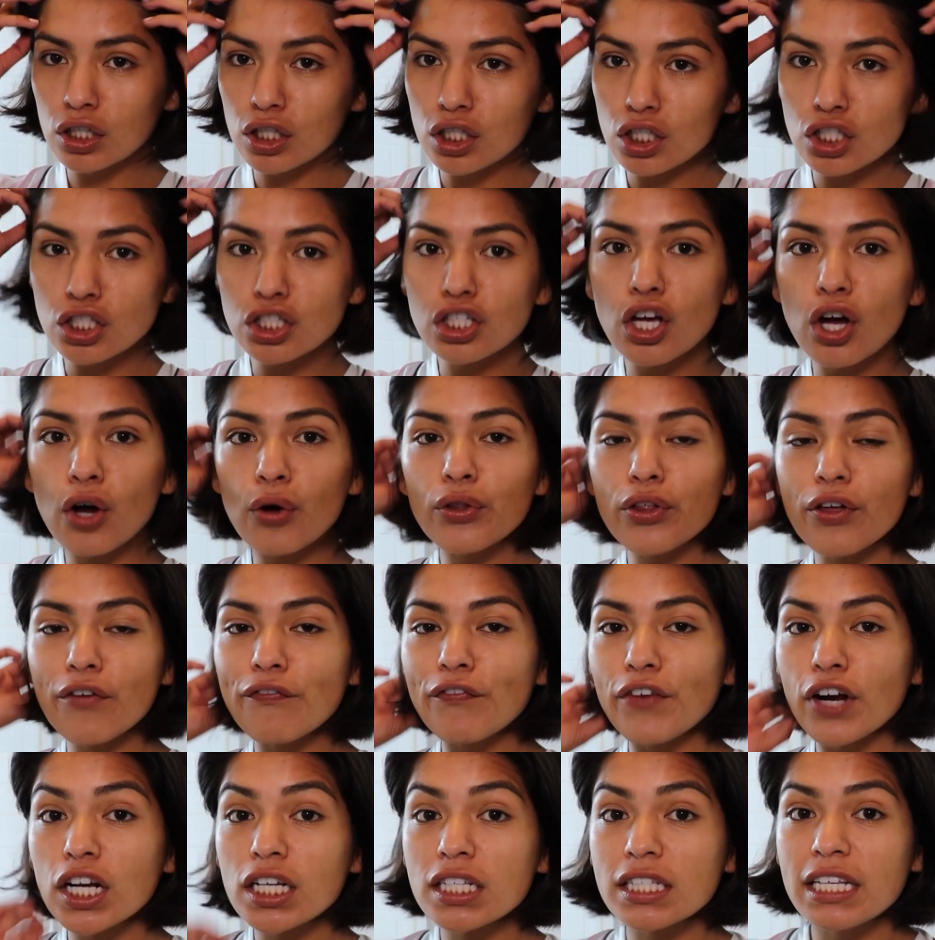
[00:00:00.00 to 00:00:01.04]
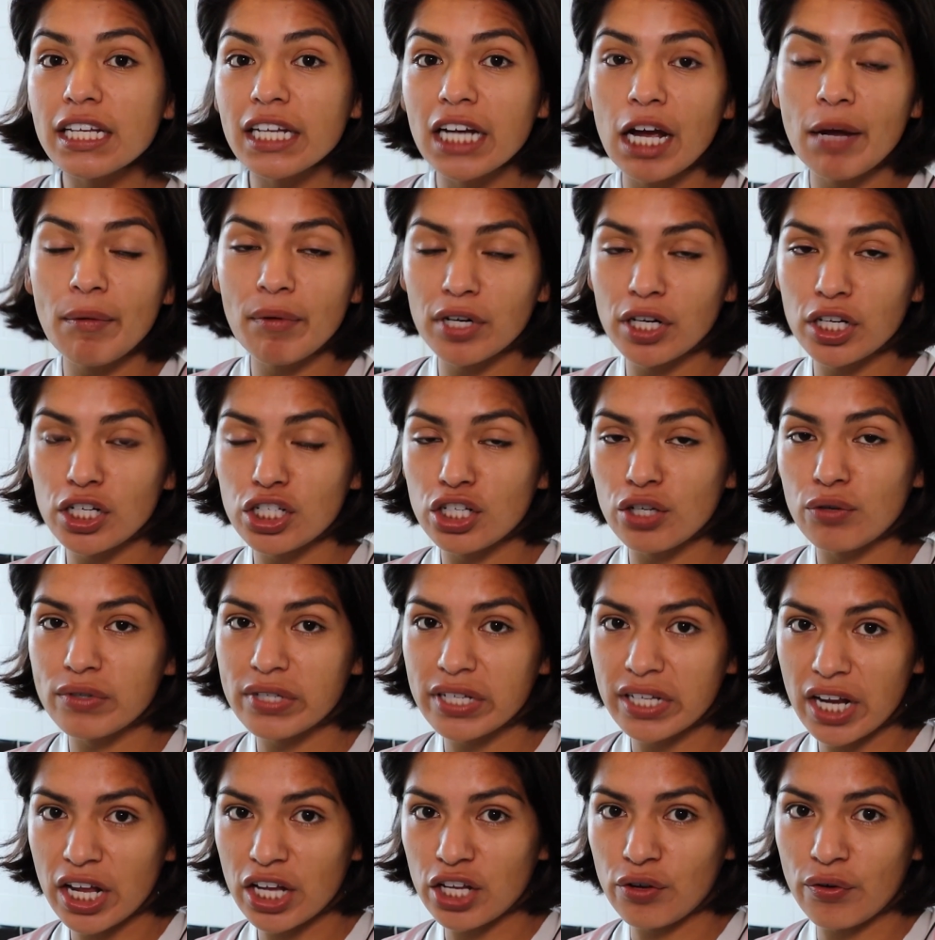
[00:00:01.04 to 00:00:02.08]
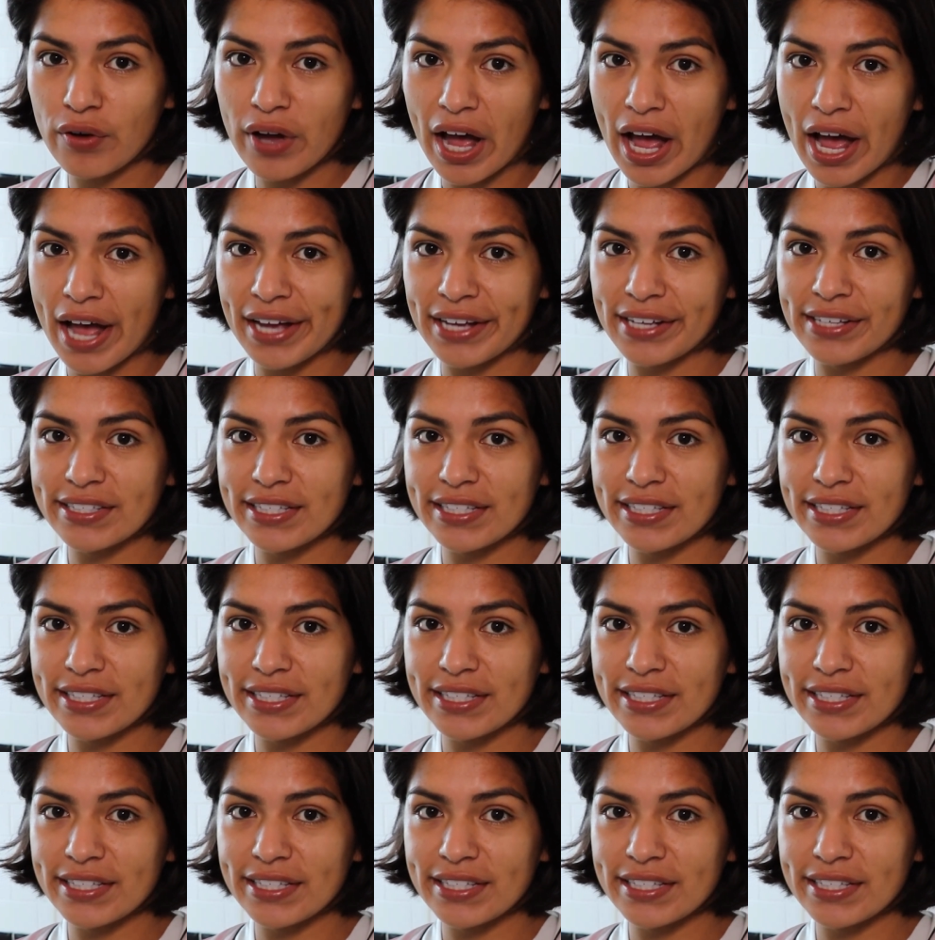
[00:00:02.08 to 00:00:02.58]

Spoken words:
So the first thing I'm going to do today, you guys,